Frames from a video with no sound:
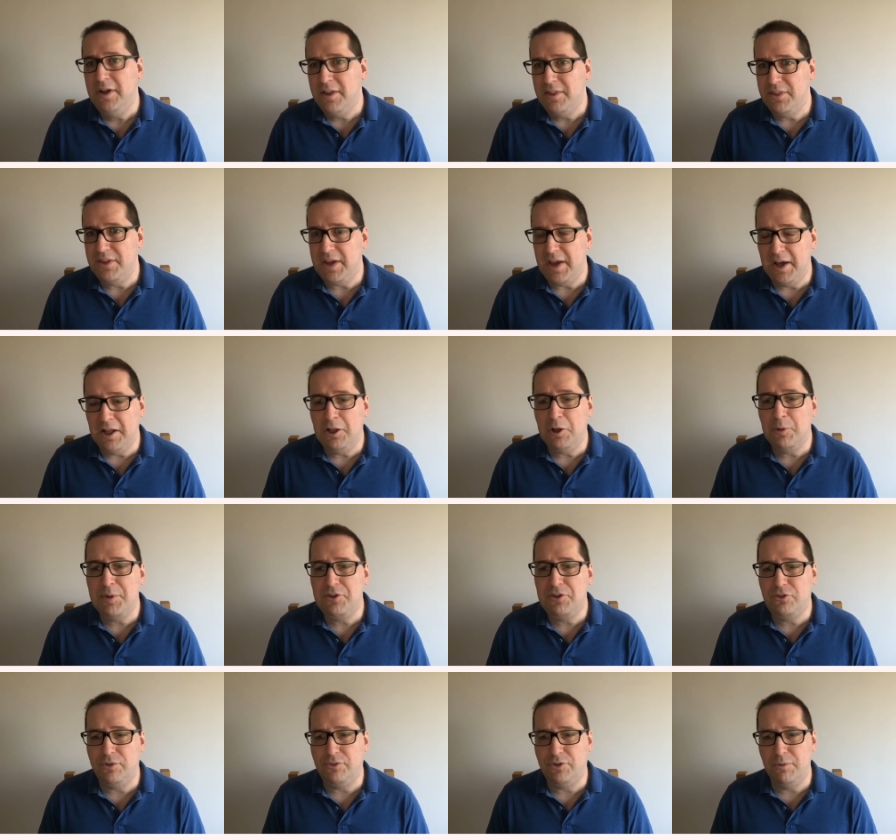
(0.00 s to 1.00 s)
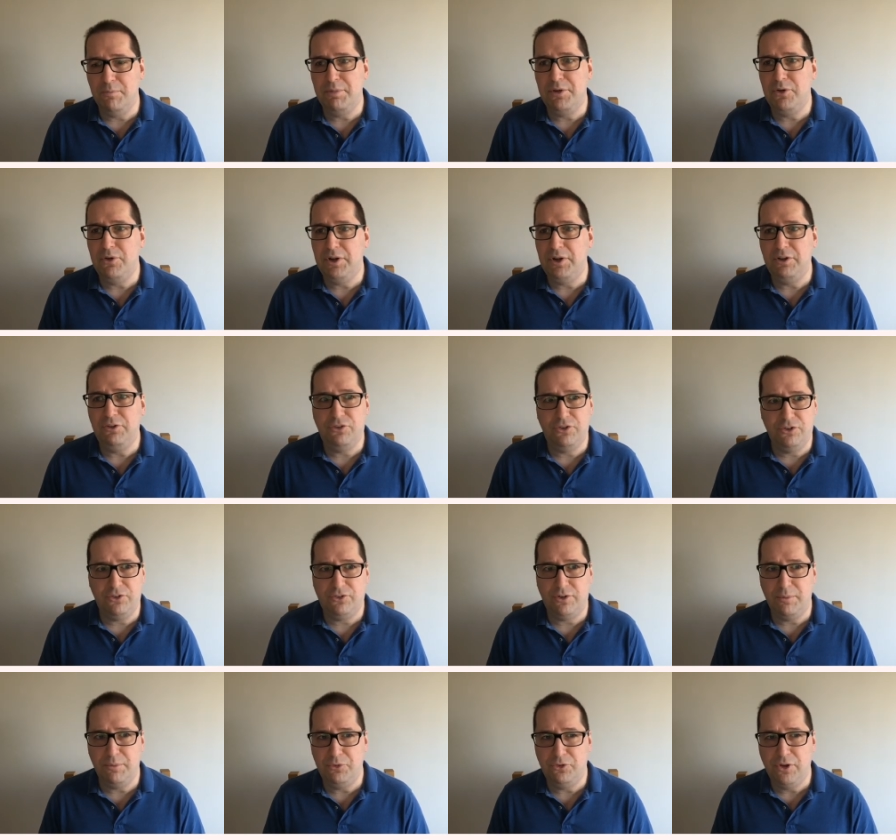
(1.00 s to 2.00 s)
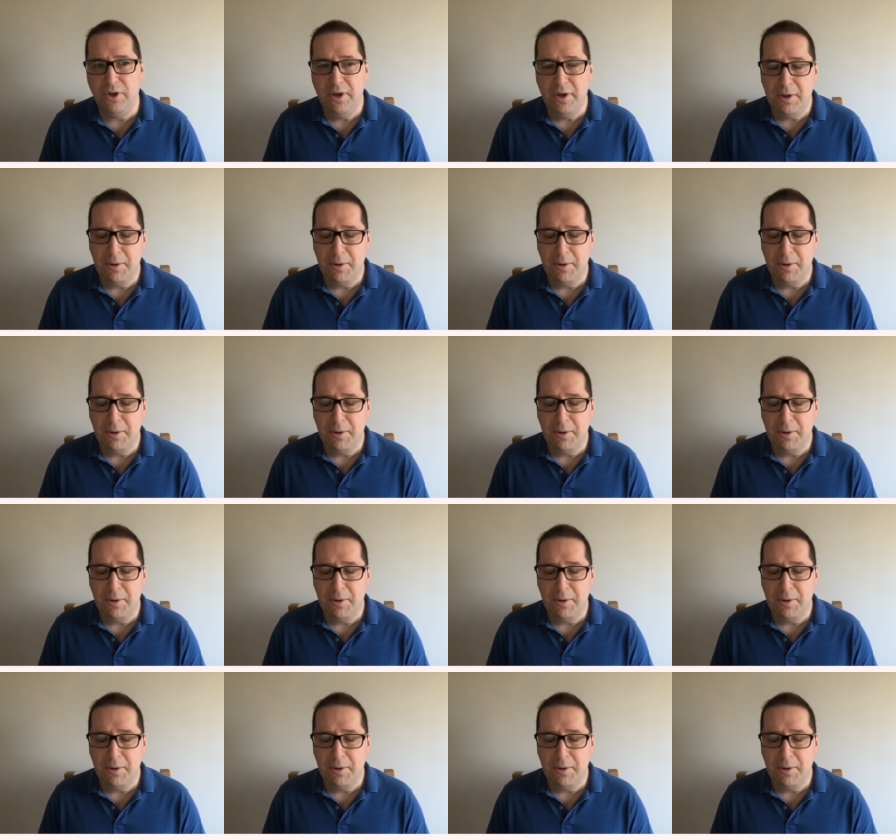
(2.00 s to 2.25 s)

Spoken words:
The Elements of Computing Systems,